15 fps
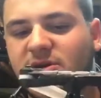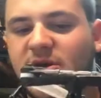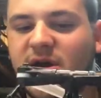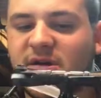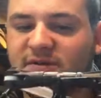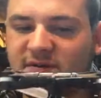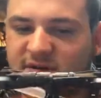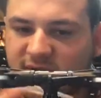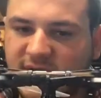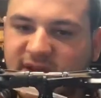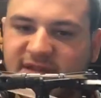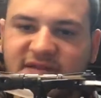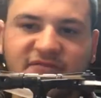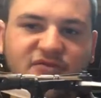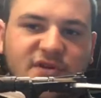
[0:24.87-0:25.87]
or how the
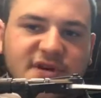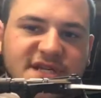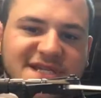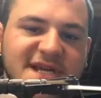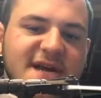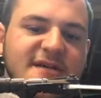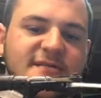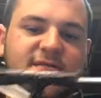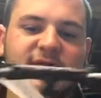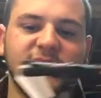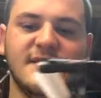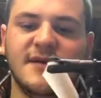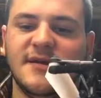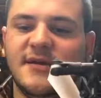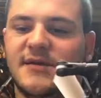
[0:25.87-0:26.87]
collective works yet.
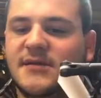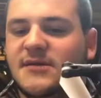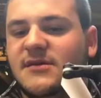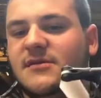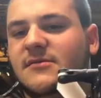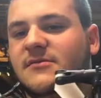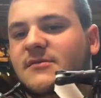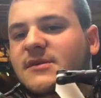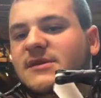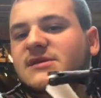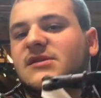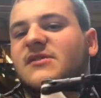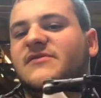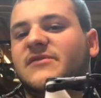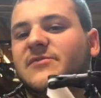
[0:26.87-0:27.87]

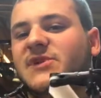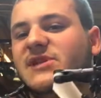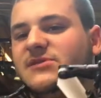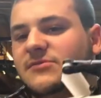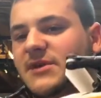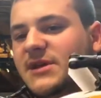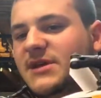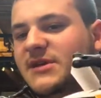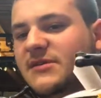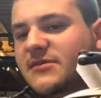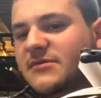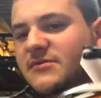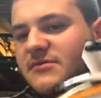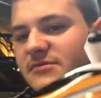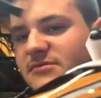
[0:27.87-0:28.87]
Still the piece right here.